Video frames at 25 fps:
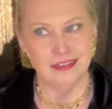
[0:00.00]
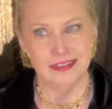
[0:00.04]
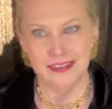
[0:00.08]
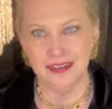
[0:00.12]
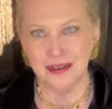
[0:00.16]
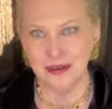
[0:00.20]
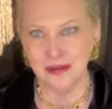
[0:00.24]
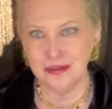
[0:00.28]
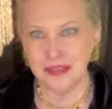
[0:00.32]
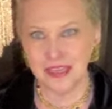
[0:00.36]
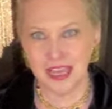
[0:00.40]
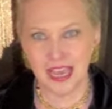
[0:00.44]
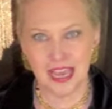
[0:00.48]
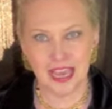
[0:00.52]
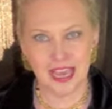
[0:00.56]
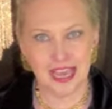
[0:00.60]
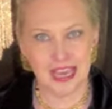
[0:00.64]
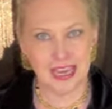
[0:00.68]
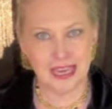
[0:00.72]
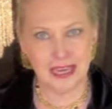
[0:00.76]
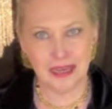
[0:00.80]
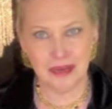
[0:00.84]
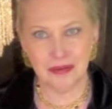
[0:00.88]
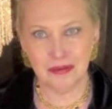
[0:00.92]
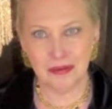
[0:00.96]
you know,
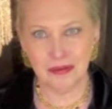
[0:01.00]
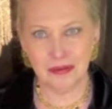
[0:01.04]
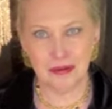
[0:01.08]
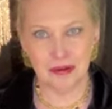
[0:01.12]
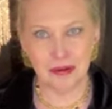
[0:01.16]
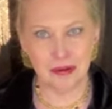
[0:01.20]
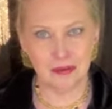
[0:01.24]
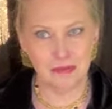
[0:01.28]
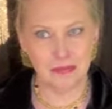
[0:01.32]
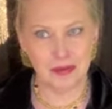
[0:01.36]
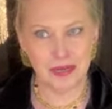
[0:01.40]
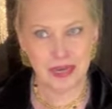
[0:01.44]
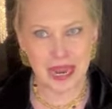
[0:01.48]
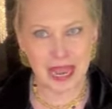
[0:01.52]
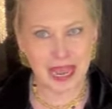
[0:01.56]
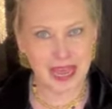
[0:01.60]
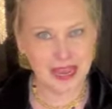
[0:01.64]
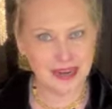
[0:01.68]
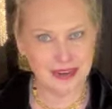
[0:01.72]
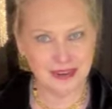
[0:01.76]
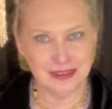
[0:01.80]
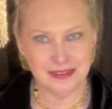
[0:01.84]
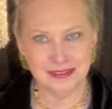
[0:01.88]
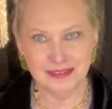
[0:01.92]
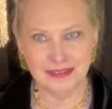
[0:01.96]
cake or
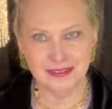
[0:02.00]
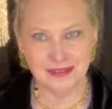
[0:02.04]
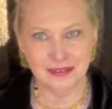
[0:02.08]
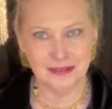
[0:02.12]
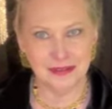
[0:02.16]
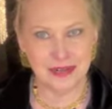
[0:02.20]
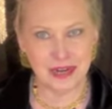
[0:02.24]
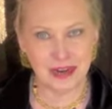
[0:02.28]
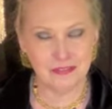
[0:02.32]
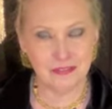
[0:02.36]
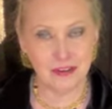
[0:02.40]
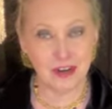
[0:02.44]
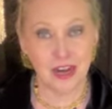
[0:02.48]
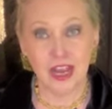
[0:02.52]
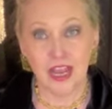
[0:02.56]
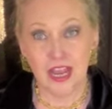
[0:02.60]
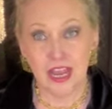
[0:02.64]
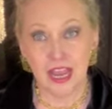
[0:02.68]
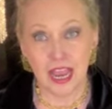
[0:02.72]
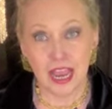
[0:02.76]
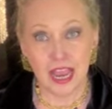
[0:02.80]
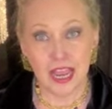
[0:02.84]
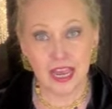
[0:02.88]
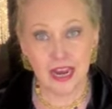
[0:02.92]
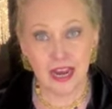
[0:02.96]
bananas or whatever.
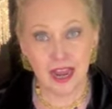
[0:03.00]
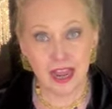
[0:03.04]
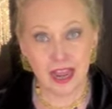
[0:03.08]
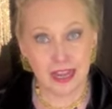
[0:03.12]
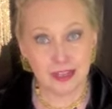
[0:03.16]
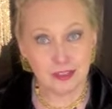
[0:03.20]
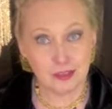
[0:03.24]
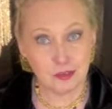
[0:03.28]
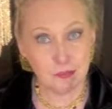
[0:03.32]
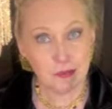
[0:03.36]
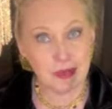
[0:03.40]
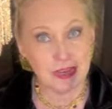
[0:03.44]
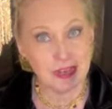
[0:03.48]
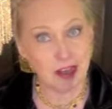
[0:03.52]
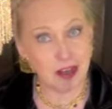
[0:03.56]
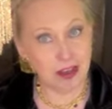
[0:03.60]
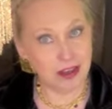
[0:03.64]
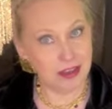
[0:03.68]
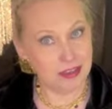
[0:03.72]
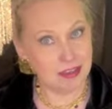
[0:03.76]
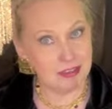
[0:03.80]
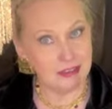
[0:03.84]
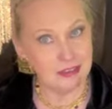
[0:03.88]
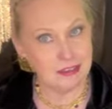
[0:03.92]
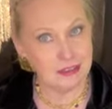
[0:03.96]
And it's
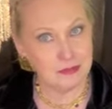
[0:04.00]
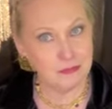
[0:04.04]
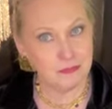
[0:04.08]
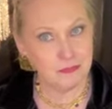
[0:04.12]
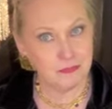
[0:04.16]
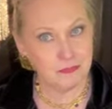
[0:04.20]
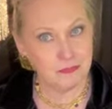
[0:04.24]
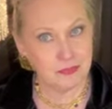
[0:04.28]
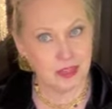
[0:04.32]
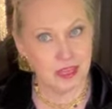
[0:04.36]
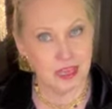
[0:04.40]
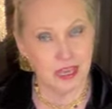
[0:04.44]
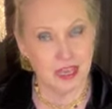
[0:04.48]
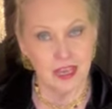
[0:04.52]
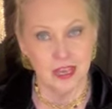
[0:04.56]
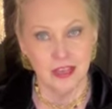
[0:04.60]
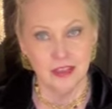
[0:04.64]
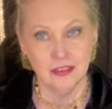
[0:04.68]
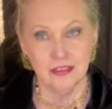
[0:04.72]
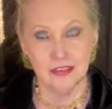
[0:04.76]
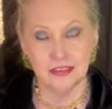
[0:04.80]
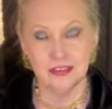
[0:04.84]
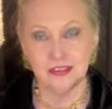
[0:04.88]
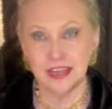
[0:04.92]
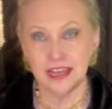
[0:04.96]
because
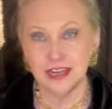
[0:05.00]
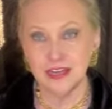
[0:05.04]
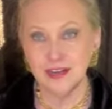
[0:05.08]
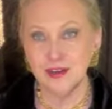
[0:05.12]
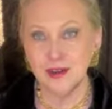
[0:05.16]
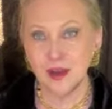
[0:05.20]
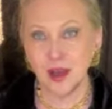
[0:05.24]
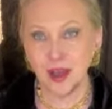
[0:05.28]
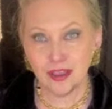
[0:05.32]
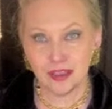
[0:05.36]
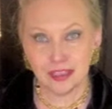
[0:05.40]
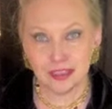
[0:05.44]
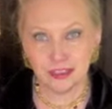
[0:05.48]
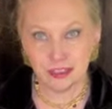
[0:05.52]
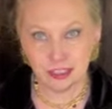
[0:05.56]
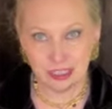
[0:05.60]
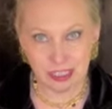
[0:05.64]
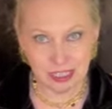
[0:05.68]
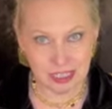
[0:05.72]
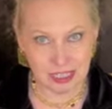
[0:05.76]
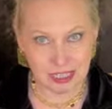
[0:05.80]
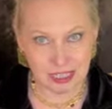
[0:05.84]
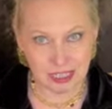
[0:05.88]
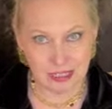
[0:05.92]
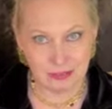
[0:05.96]
the
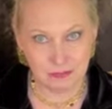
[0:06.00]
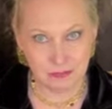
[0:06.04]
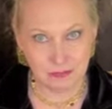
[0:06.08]
technology